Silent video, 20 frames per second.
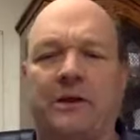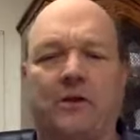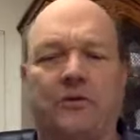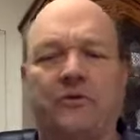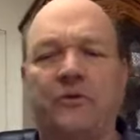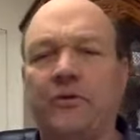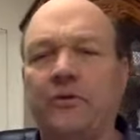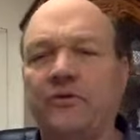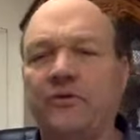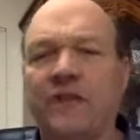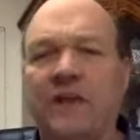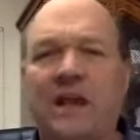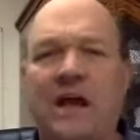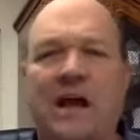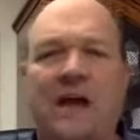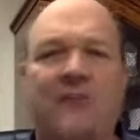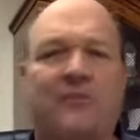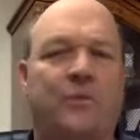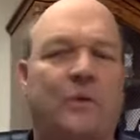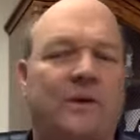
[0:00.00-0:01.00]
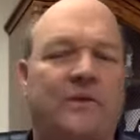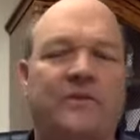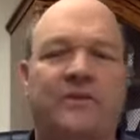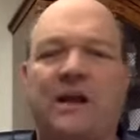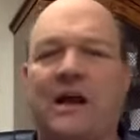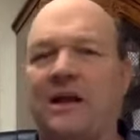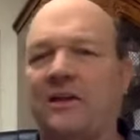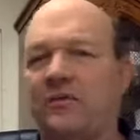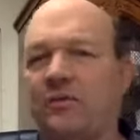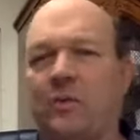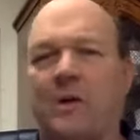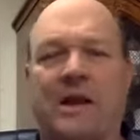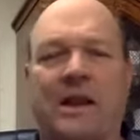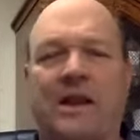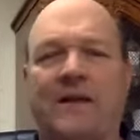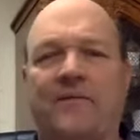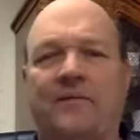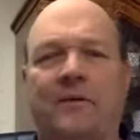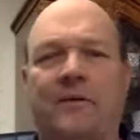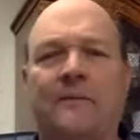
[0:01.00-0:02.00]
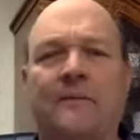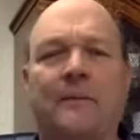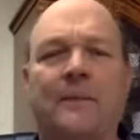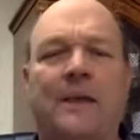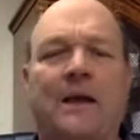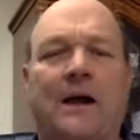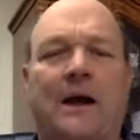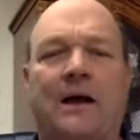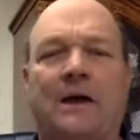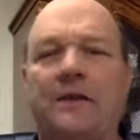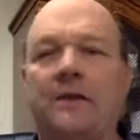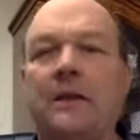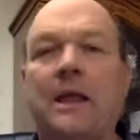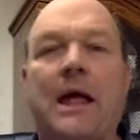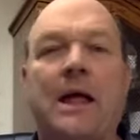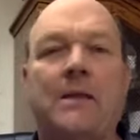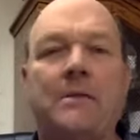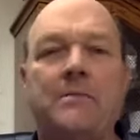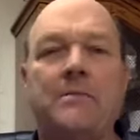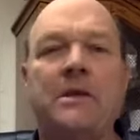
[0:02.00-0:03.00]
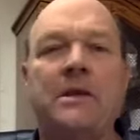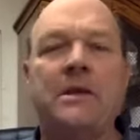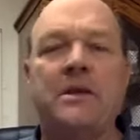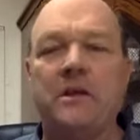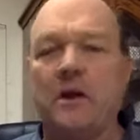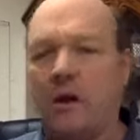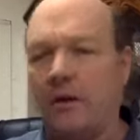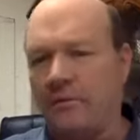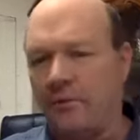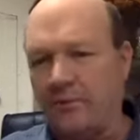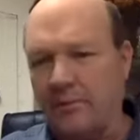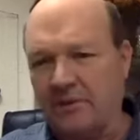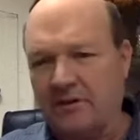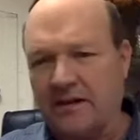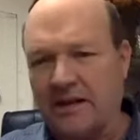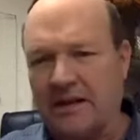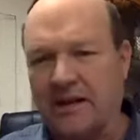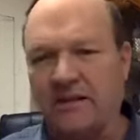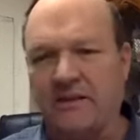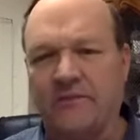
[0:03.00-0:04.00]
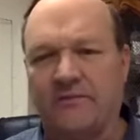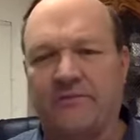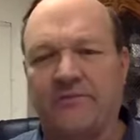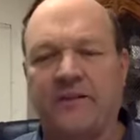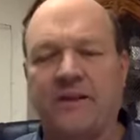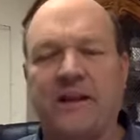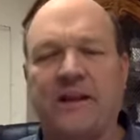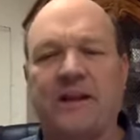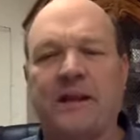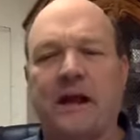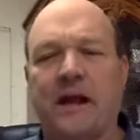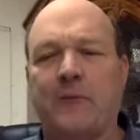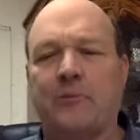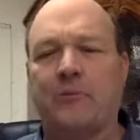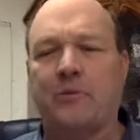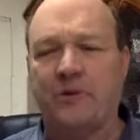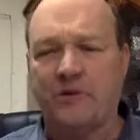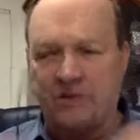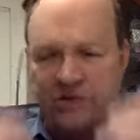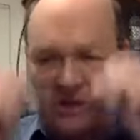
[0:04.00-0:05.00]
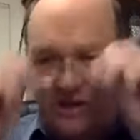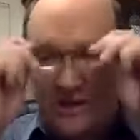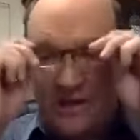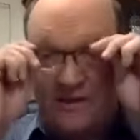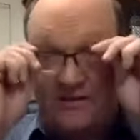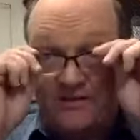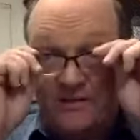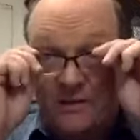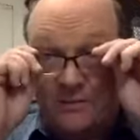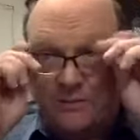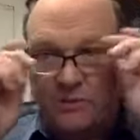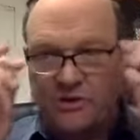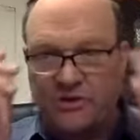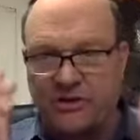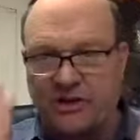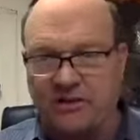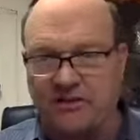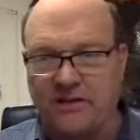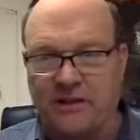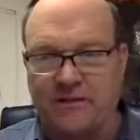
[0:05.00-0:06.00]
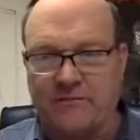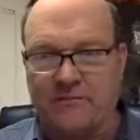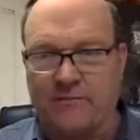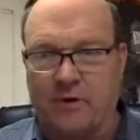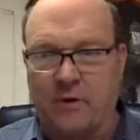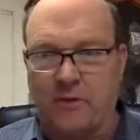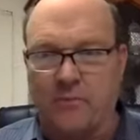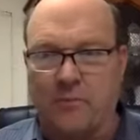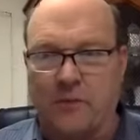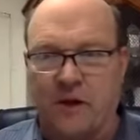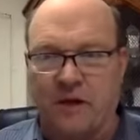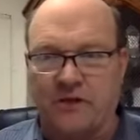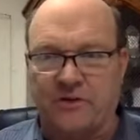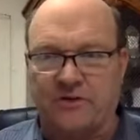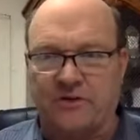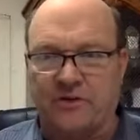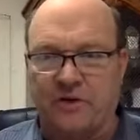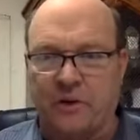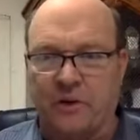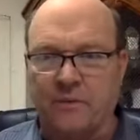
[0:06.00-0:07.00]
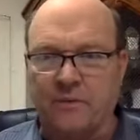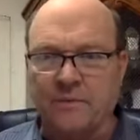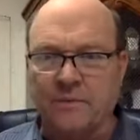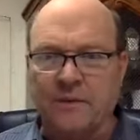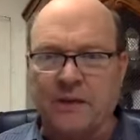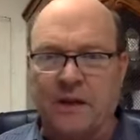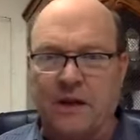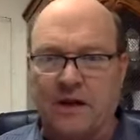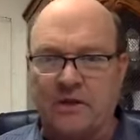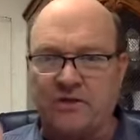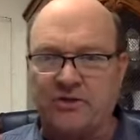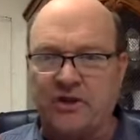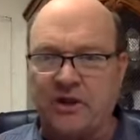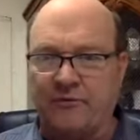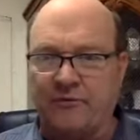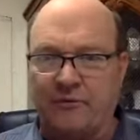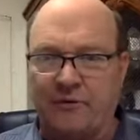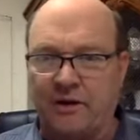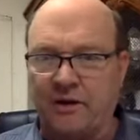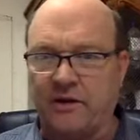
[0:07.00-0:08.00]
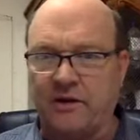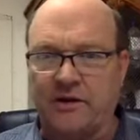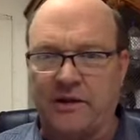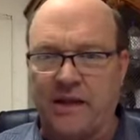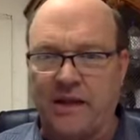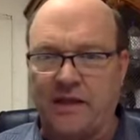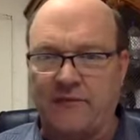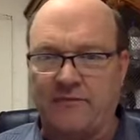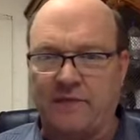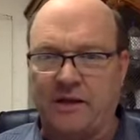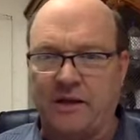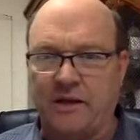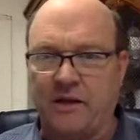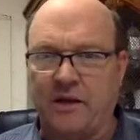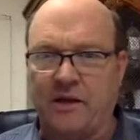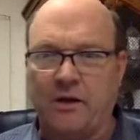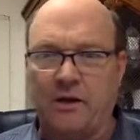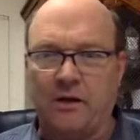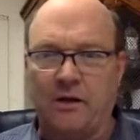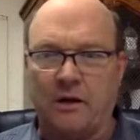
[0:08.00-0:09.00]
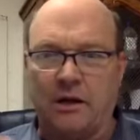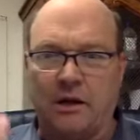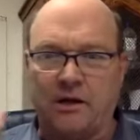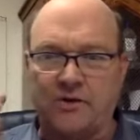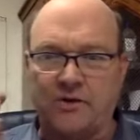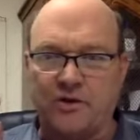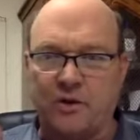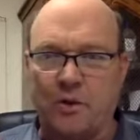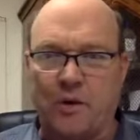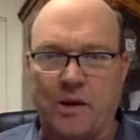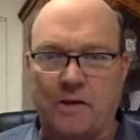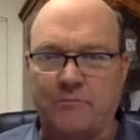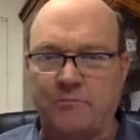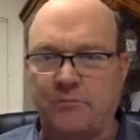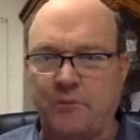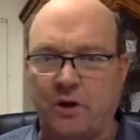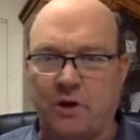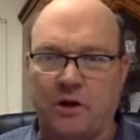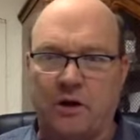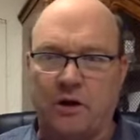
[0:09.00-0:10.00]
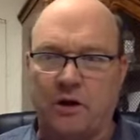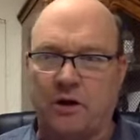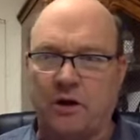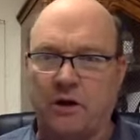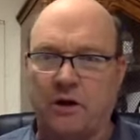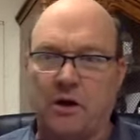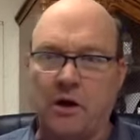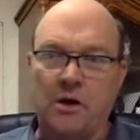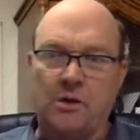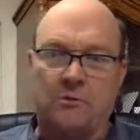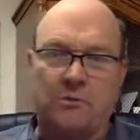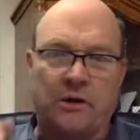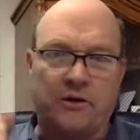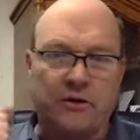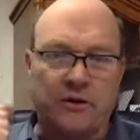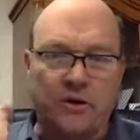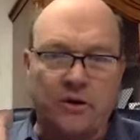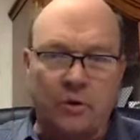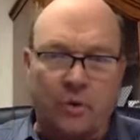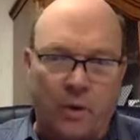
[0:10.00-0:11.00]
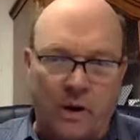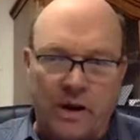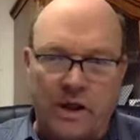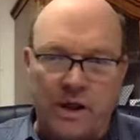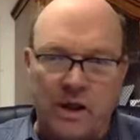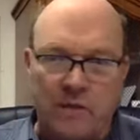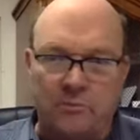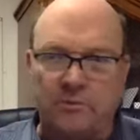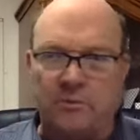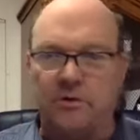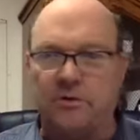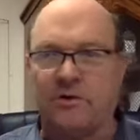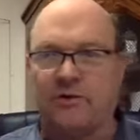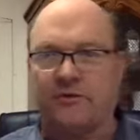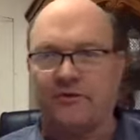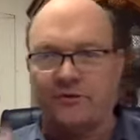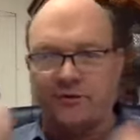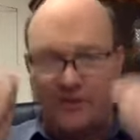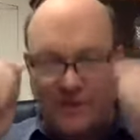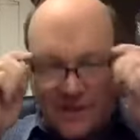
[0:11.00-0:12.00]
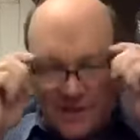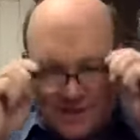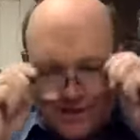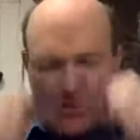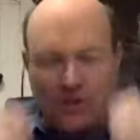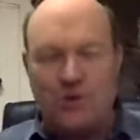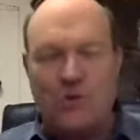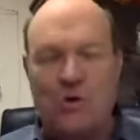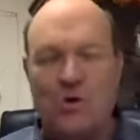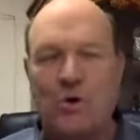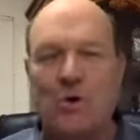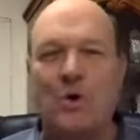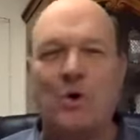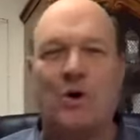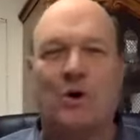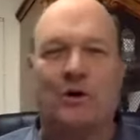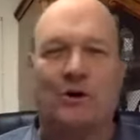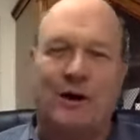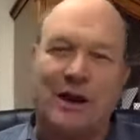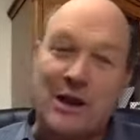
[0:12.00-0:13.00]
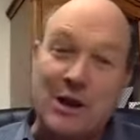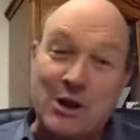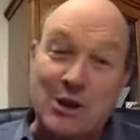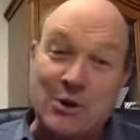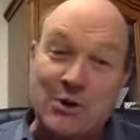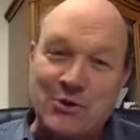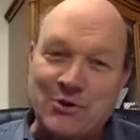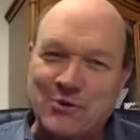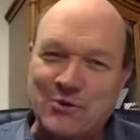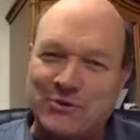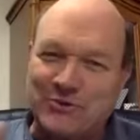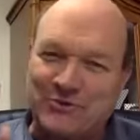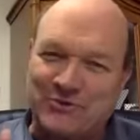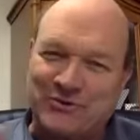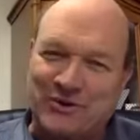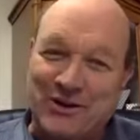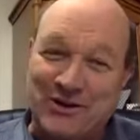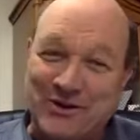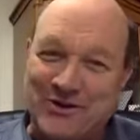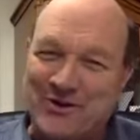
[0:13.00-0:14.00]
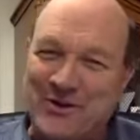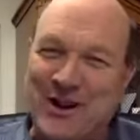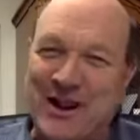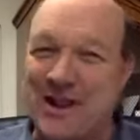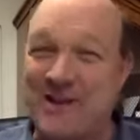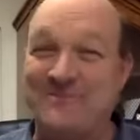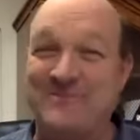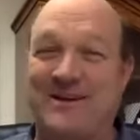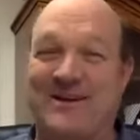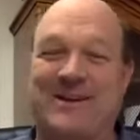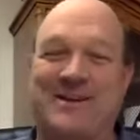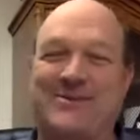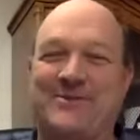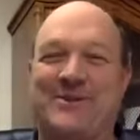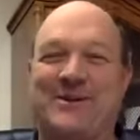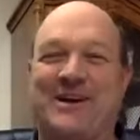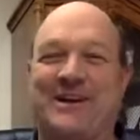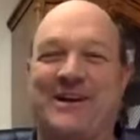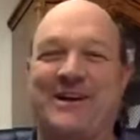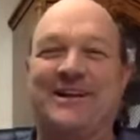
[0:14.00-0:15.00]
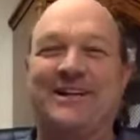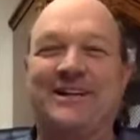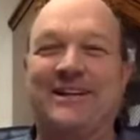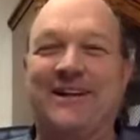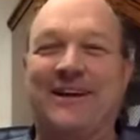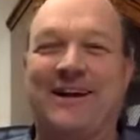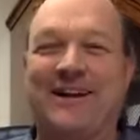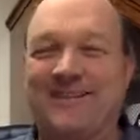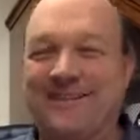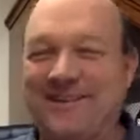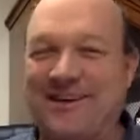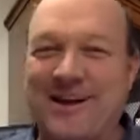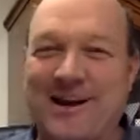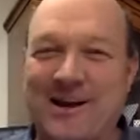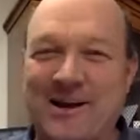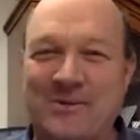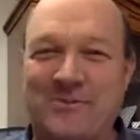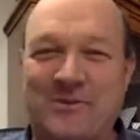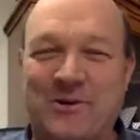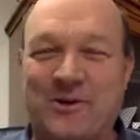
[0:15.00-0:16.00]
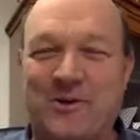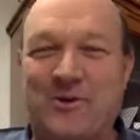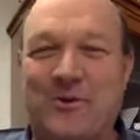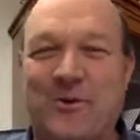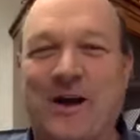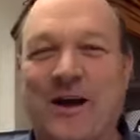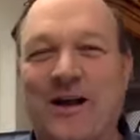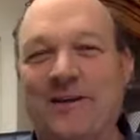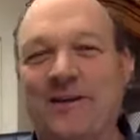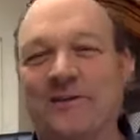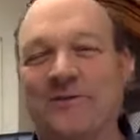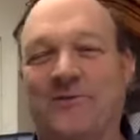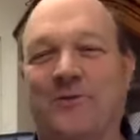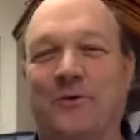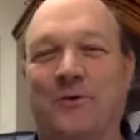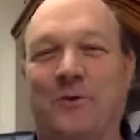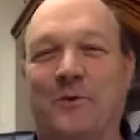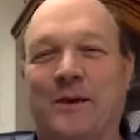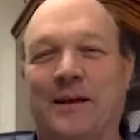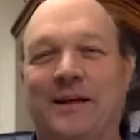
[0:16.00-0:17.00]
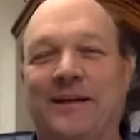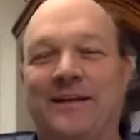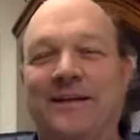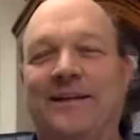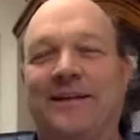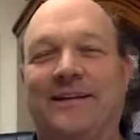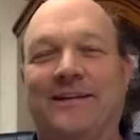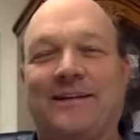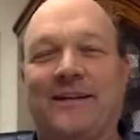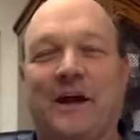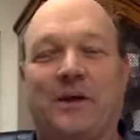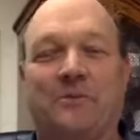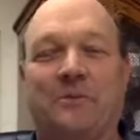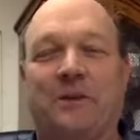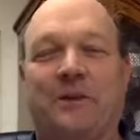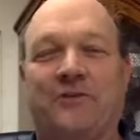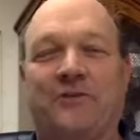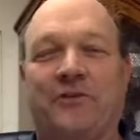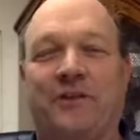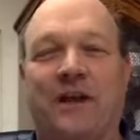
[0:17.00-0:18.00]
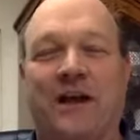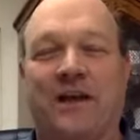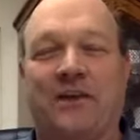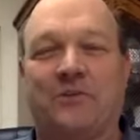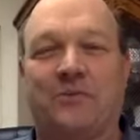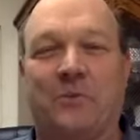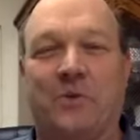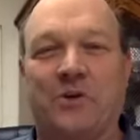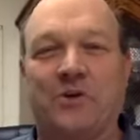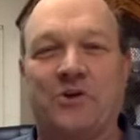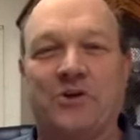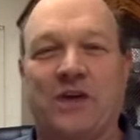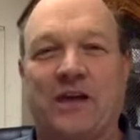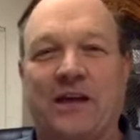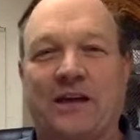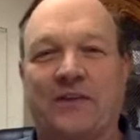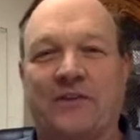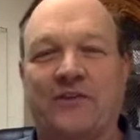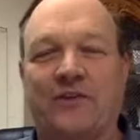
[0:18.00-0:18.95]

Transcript: Tuesday nights, Wednesday nights, whatever, let me know. If you put that in the feed, I appreciate that very much. So Jeffrey, good to have you here. Joanne Booker, Brother Grimm, good to see you or hear you or see your name anyway. Say hi to Brother Wagner for me, and God bless you guys. Appreciate it.